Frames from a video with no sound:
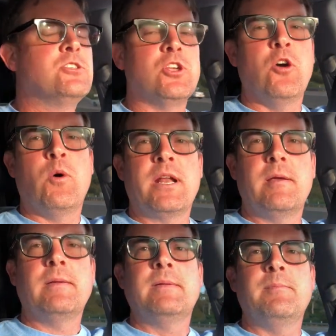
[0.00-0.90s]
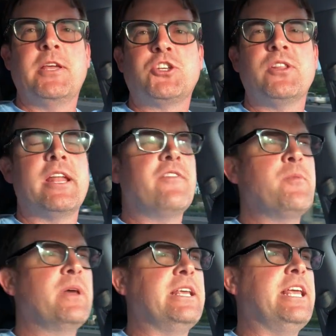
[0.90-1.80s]
So I want to make sure that
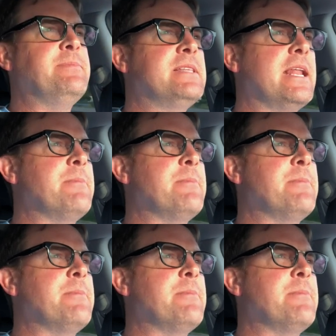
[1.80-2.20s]
everybody keeps that